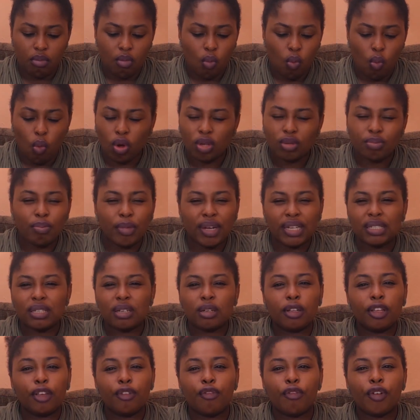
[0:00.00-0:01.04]
What mental
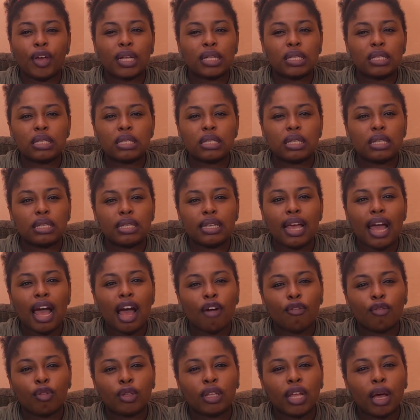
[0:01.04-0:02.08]
effects did they
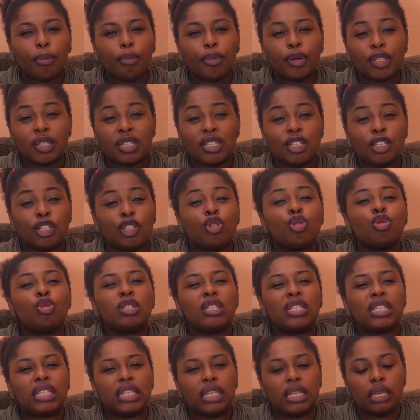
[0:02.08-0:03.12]
have on that person? Did you
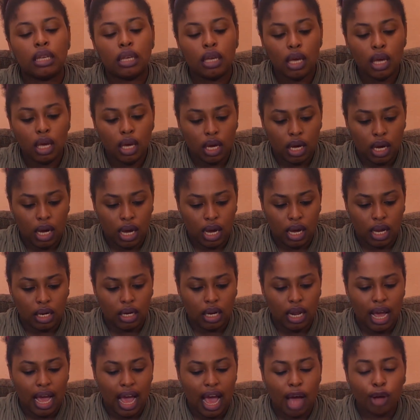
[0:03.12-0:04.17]
see? And
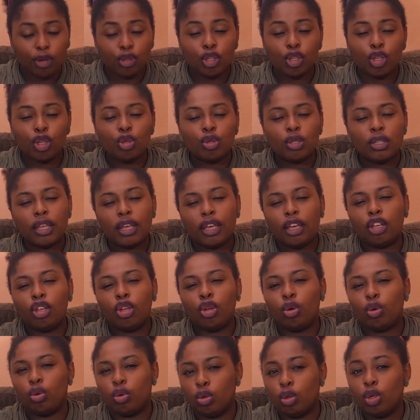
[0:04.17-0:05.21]
how do you think
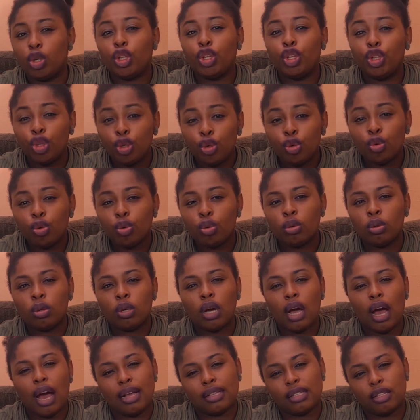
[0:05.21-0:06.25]
you
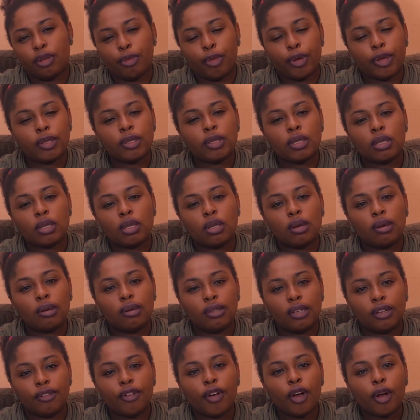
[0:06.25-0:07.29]
as a person could
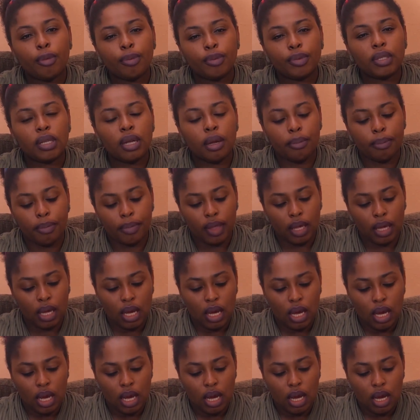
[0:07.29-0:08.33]
have helped them?
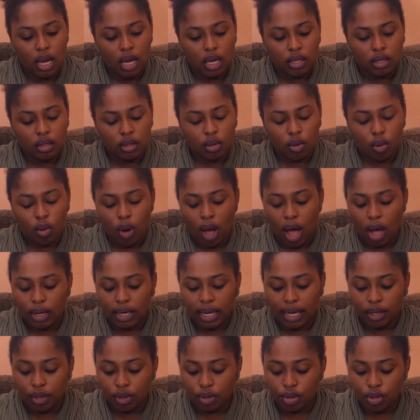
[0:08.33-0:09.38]
So I'd
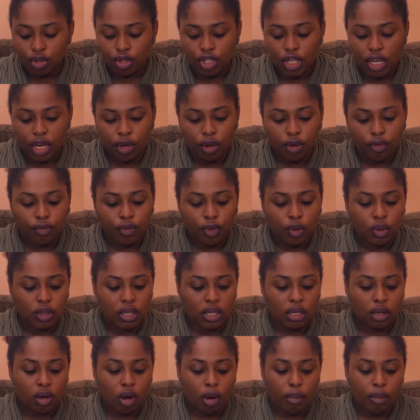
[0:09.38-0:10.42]
like you to share your views in
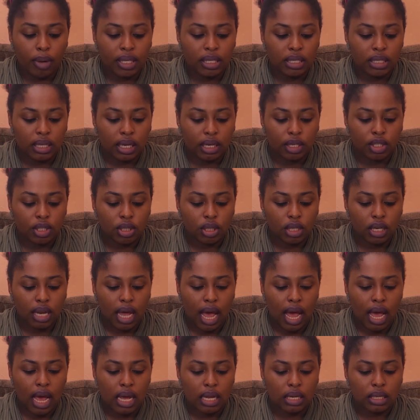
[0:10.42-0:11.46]
the comment section,
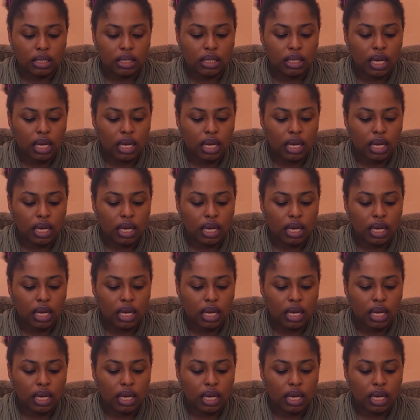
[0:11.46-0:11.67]
and